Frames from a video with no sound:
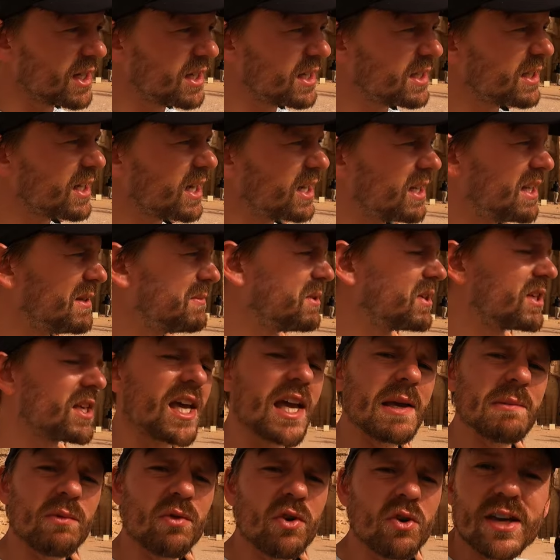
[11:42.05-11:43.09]
And again, he
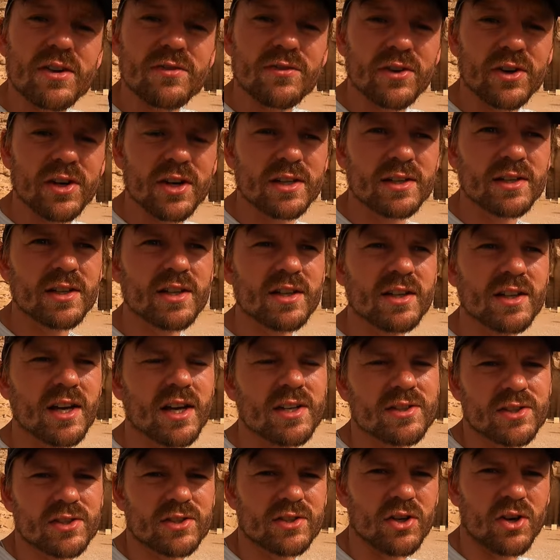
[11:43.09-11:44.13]
became deified
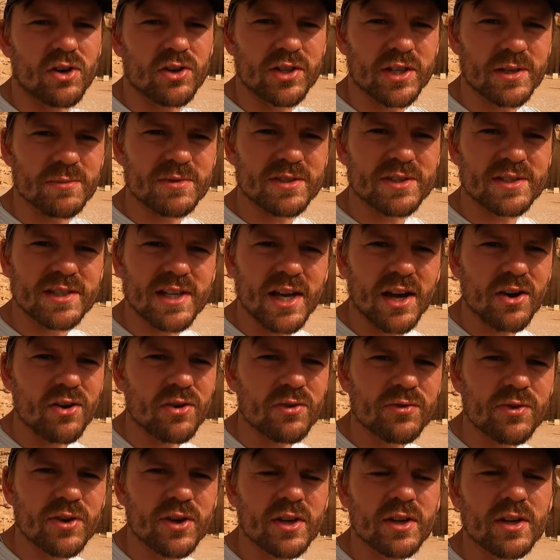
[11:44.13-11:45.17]
as a god
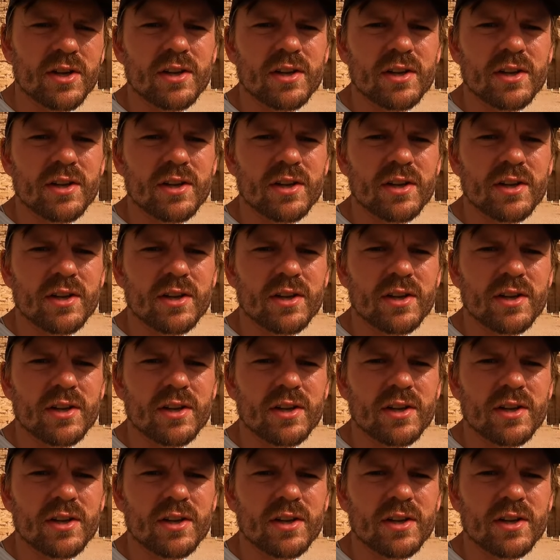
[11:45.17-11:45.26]
himself.